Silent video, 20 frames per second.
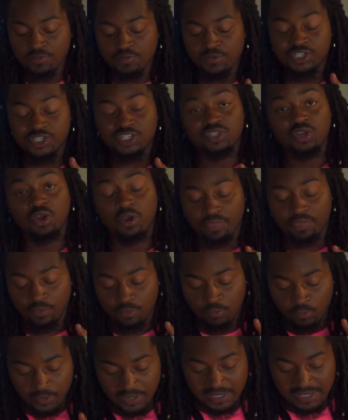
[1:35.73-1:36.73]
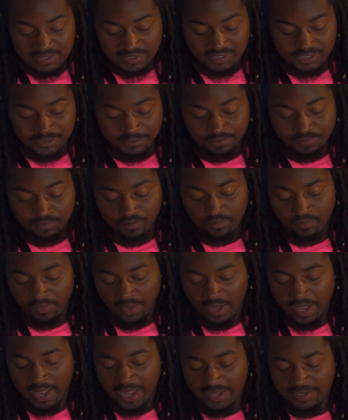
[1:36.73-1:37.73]
We start the weeks
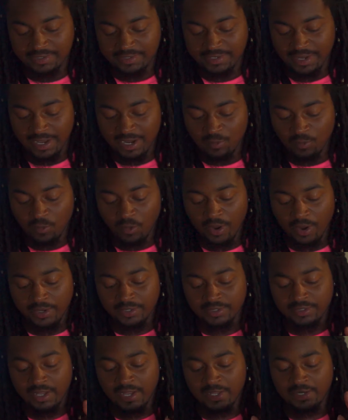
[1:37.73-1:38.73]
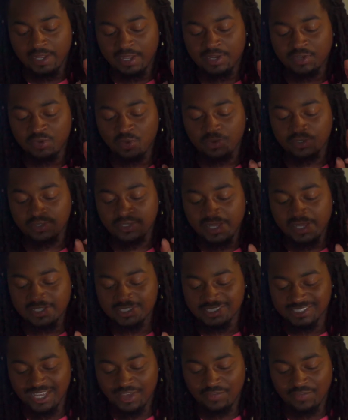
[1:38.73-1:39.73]
at day 1 and end on day
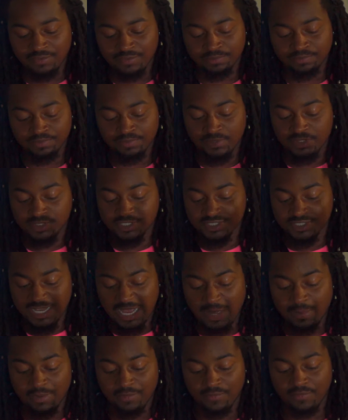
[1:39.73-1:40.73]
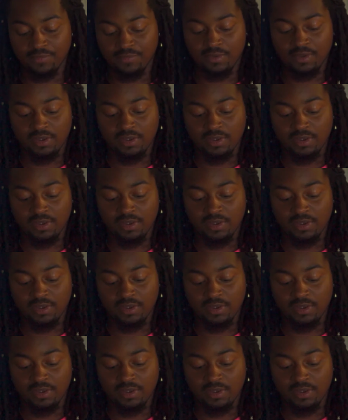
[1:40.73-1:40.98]
7, the Sabbath.